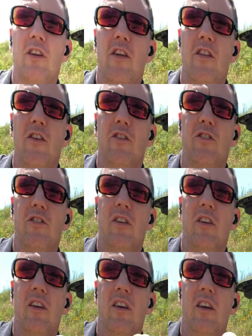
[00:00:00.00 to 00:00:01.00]
and then this
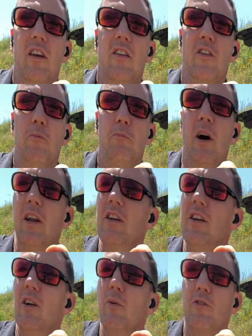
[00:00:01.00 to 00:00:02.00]
button
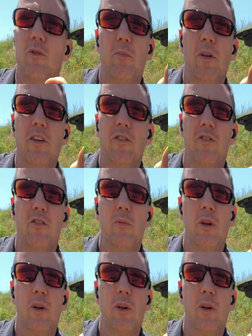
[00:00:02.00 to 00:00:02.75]
here, which replaces the